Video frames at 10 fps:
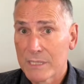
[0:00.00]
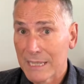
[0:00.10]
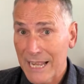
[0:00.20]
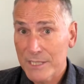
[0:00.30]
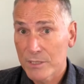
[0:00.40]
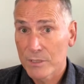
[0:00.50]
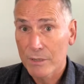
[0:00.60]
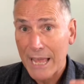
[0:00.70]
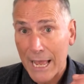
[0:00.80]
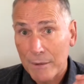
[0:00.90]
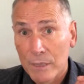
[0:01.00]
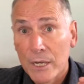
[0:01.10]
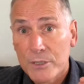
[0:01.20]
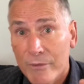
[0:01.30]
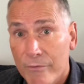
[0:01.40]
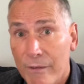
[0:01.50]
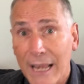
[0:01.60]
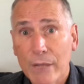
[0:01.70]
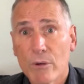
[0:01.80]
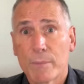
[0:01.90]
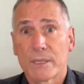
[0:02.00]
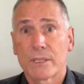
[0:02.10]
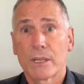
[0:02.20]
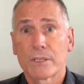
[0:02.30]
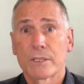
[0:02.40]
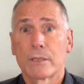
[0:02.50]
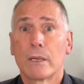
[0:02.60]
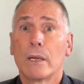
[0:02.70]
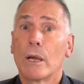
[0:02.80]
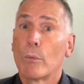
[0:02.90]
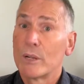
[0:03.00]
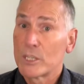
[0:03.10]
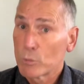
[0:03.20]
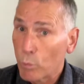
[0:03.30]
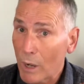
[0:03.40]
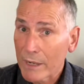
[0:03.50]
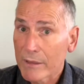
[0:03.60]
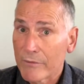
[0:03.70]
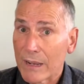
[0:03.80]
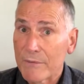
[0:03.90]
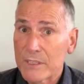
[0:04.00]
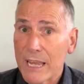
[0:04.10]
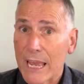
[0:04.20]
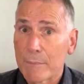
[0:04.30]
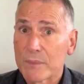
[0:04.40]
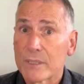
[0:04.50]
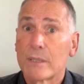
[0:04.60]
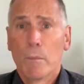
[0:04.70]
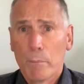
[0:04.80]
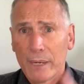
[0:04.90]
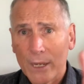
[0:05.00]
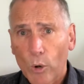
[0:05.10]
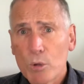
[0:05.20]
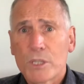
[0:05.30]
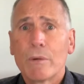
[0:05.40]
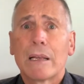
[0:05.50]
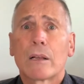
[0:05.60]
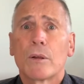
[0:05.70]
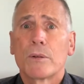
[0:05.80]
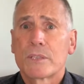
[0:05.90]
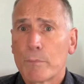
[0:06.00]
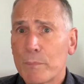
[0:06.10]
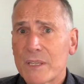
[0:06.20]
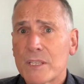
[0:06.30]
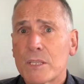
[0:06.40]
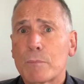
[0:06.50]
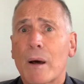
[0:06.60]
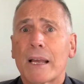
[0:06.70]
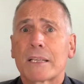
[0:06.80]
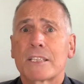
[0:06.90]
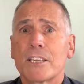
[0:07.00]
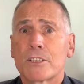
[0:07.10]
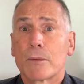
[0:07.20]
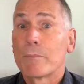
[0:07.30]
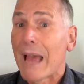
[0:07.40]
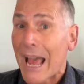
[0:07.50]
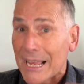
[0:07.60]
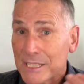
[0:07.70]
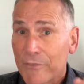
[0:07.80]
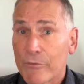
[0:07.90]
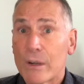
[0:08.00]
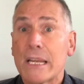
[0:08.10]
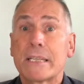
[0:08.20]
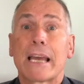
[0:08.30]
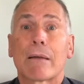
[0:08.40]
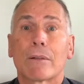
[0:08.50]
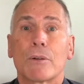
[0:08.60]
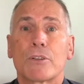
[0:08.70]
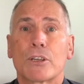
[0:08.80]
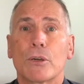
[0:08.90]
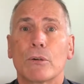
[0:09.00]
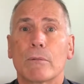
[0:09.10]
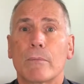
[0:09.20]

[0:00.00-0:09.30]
lessons on how to value a business, which is one of the 5 steps, but it also includes the business buying system as a free download too.